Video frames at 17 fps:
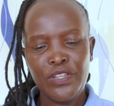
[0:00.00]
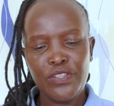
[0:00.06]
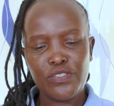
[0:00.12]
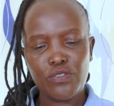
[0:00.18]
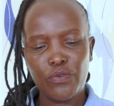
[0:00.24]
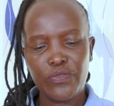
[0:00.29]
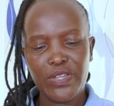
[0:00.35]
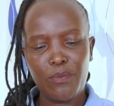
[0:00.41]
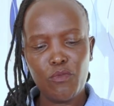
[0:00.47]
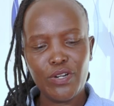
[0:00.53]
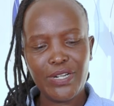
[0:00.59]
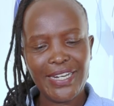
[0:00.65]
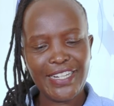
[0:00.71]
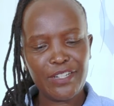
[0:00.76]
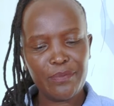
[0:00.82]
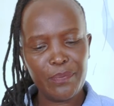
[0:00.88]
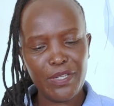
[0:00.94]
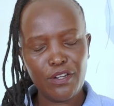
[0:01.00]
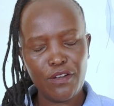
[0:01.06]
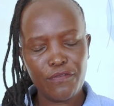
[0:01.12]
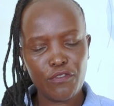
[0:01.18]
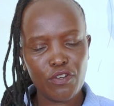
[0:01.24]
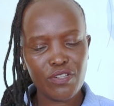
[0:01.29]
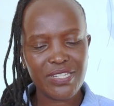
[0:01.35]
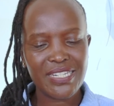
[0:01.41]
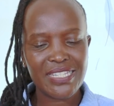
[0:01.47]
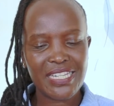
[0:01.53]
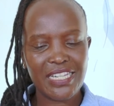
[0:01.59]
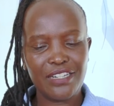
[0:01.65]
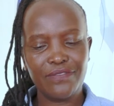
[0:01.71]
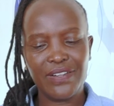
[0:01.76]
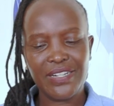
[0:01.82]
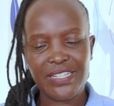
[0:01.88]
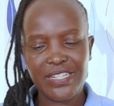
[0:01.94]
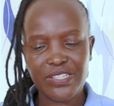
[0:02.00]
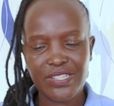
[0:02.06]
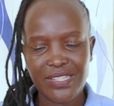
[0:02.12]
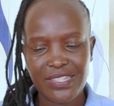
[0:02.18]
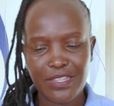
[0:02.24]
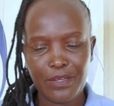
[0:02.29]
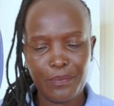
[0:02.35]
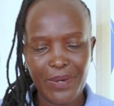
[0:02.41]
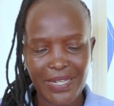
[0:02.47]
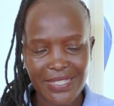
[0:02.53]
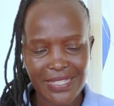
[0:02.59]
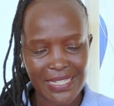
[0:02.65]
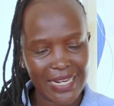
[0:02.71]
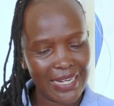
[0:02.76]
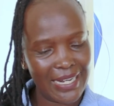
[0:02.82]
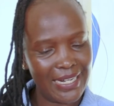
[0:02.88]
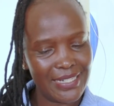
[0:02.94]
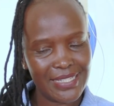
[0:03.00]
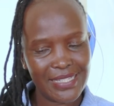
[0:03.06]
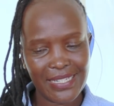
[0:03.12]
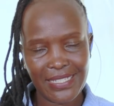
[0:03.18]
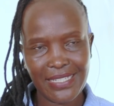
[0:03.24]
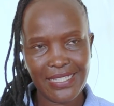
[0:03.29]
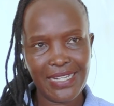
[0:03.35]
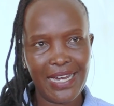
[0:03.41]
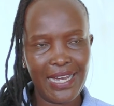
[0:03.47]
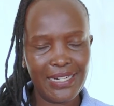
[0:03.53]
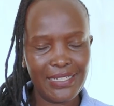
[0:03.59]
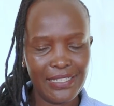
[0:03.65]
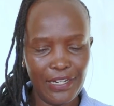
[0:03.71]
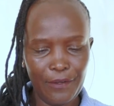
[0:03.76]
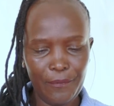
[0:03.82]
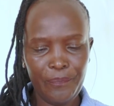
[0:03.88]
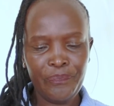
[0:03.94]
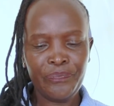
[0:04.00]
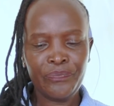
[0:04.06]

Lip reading: So the moonlight bill, of course, disadvantages the birds, like I had said earlier,